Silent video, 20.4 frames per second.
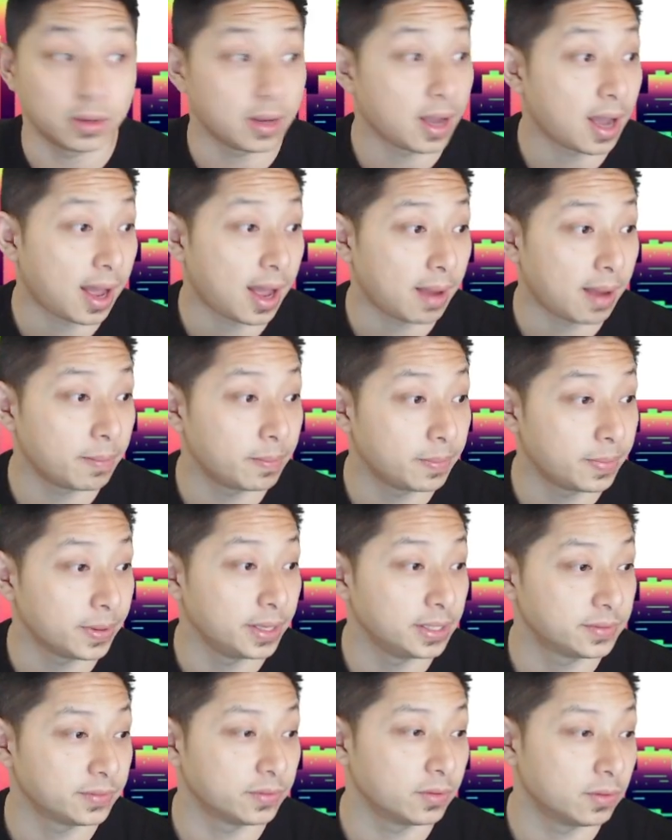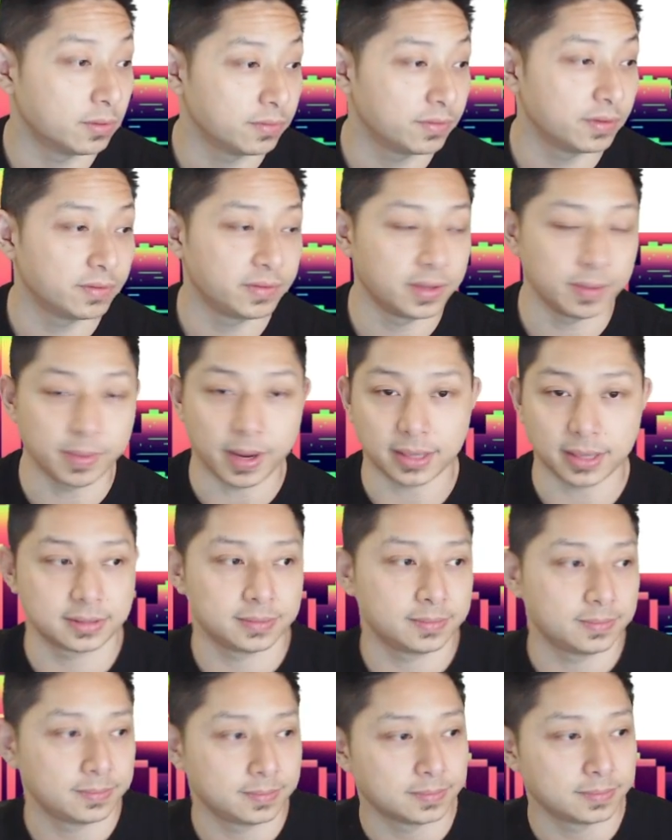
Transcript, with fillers: art piece for fifty bucks.